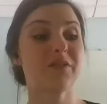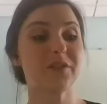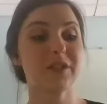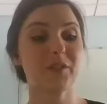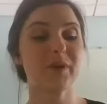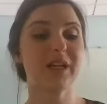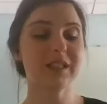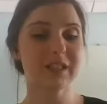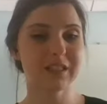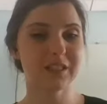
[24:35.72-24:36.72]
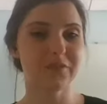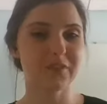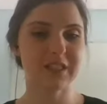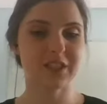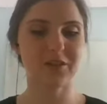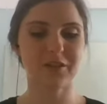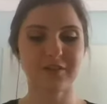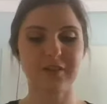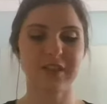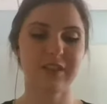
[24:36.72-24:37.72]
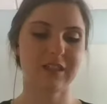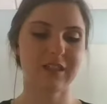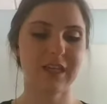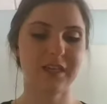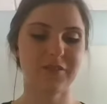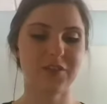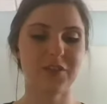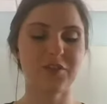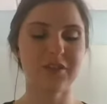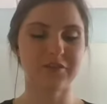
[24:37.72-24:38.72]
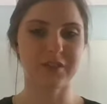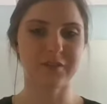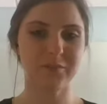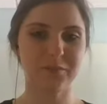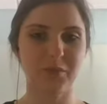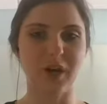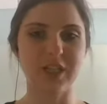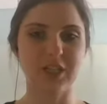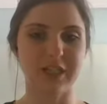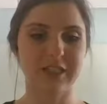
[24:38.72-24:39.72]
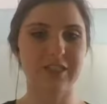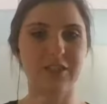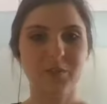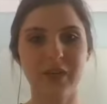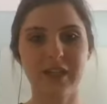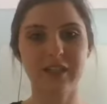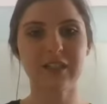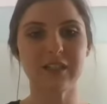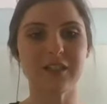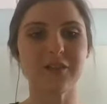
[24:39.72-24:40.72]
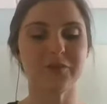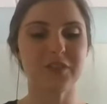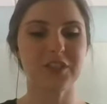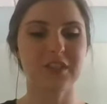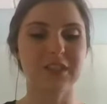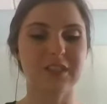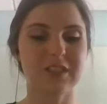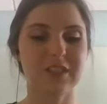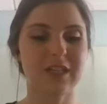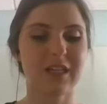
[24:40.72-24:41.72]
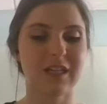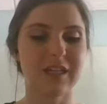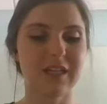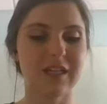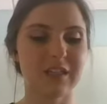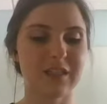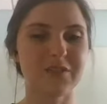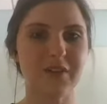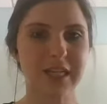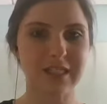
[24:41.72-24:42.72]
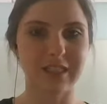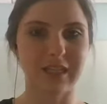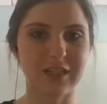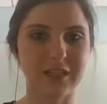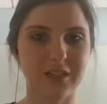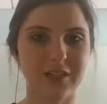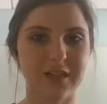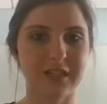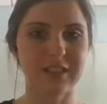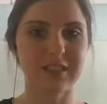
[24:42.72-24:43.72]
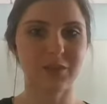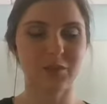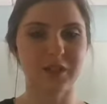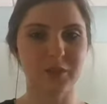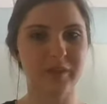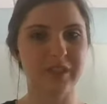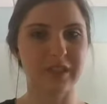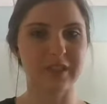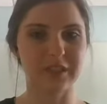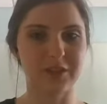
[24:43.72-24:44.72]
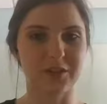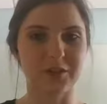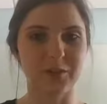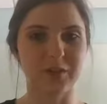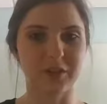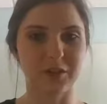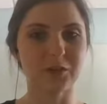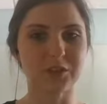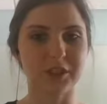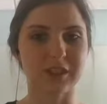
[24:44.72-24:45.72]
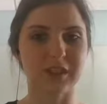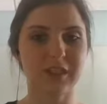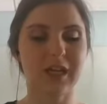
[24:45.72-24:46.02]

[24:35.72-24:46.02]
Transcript: for the bionic leaf, so they're kind of 2 different projects. There's the bionic leaf, which is the device that integrates water splitting electrodes with a culture.